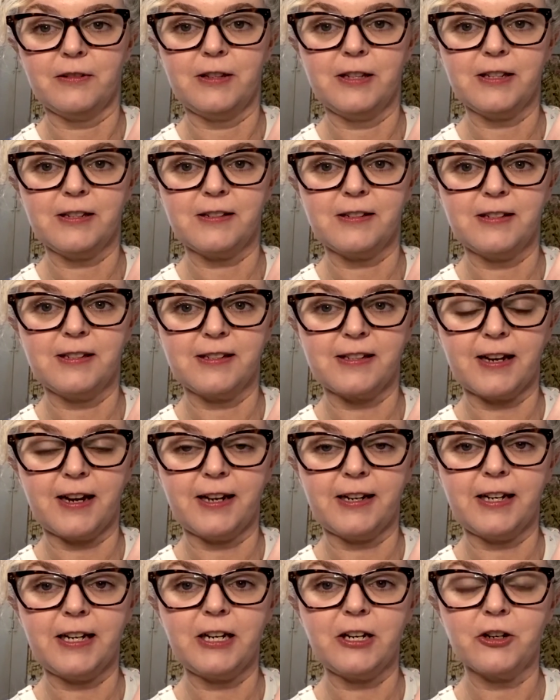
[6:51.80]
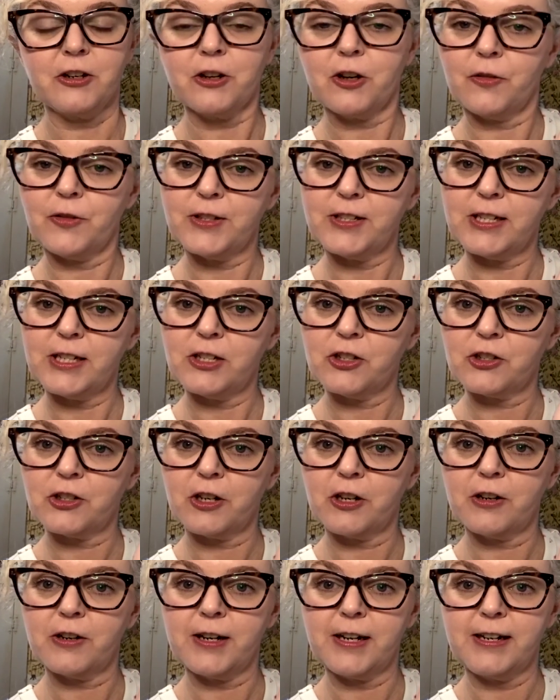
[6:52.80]
this design here on the
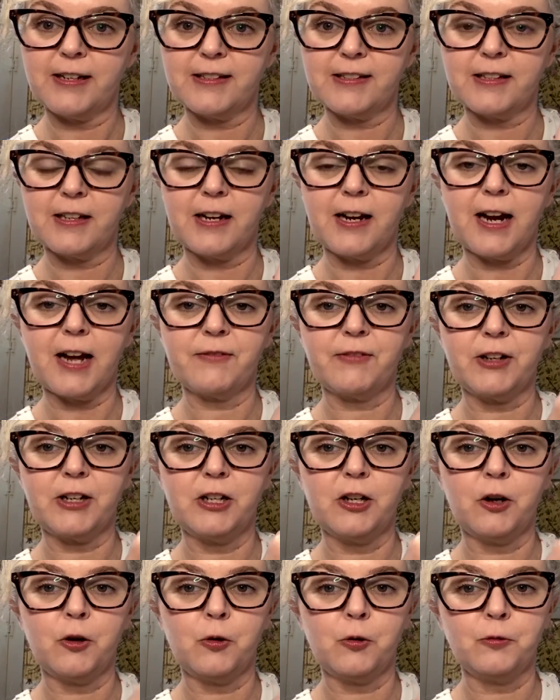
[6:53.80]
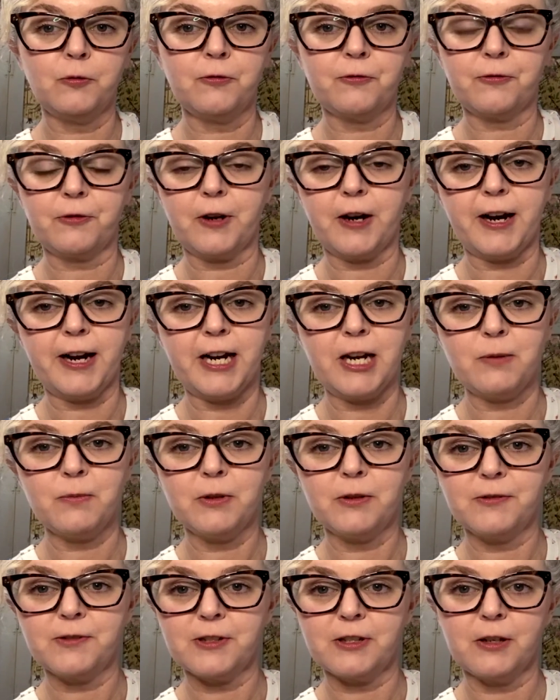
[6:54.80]
t-shirt, and it's going to have a gold
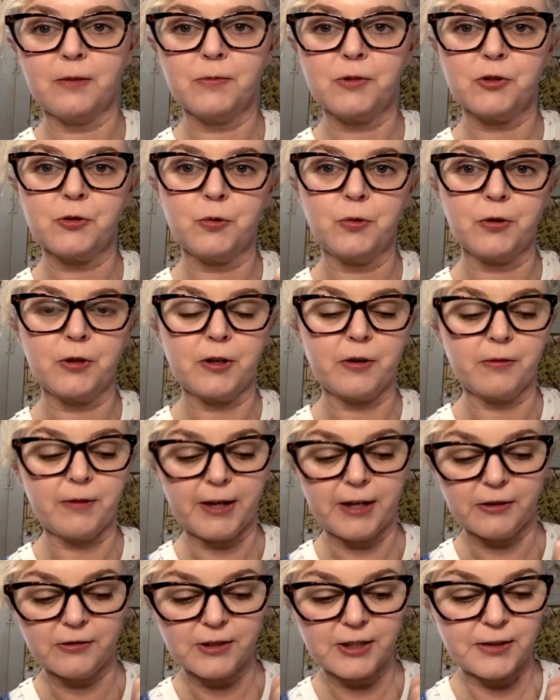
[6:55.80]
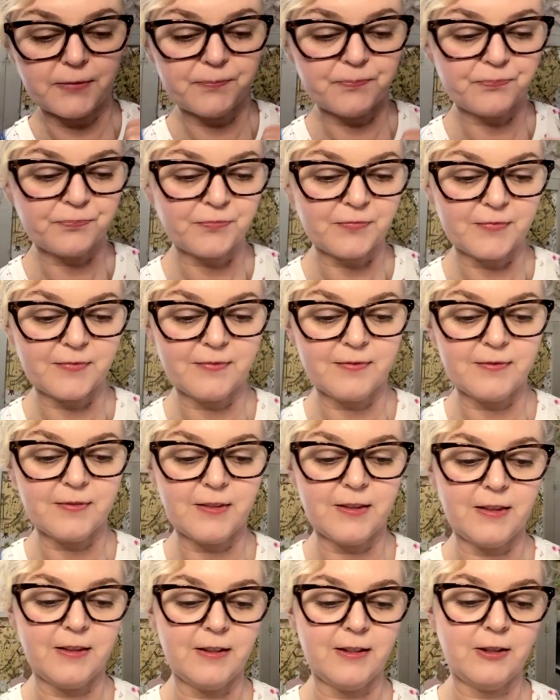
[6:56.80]
frame of some sort around it.
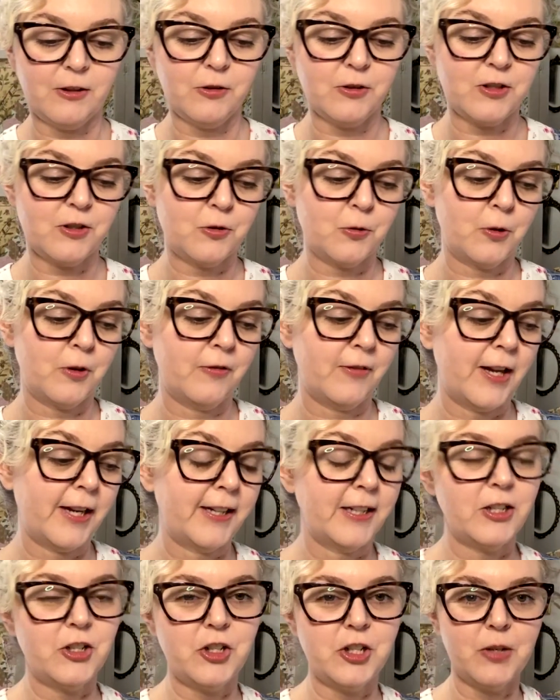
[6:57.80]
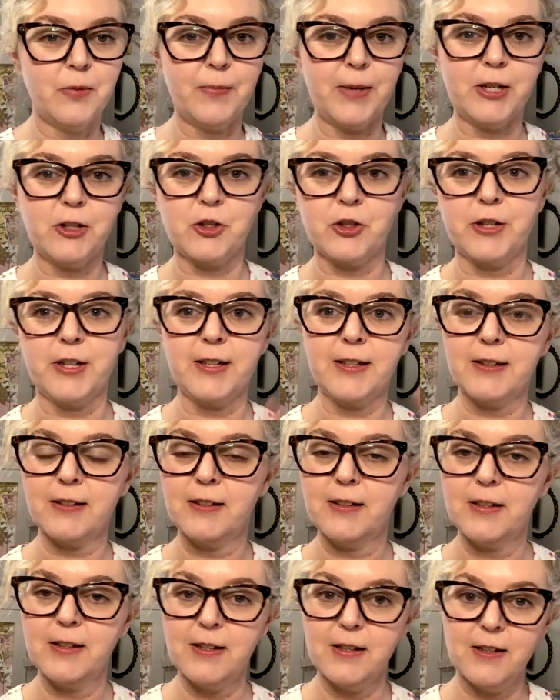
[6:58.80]
Looks sort of like a geometric,
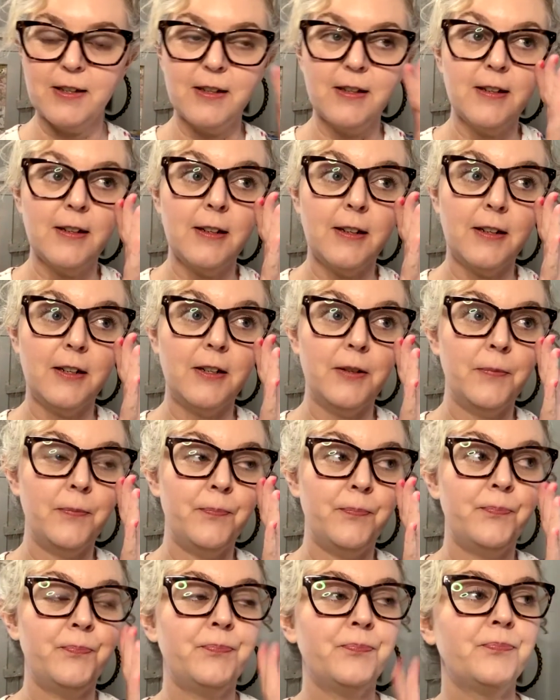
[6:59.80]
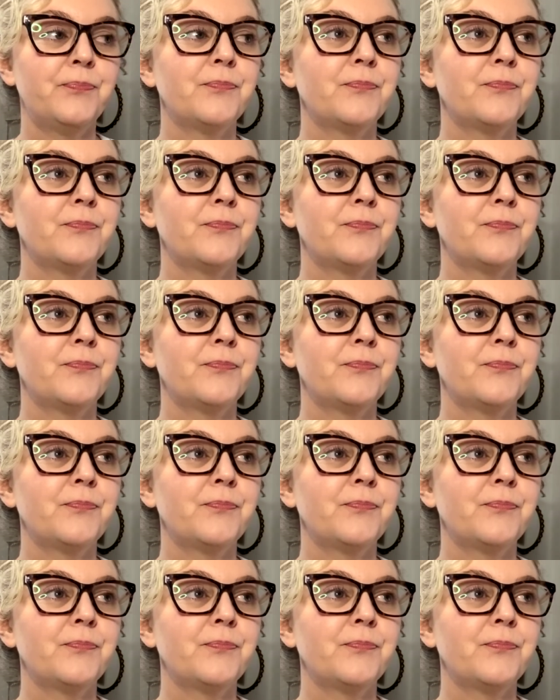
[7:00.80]
I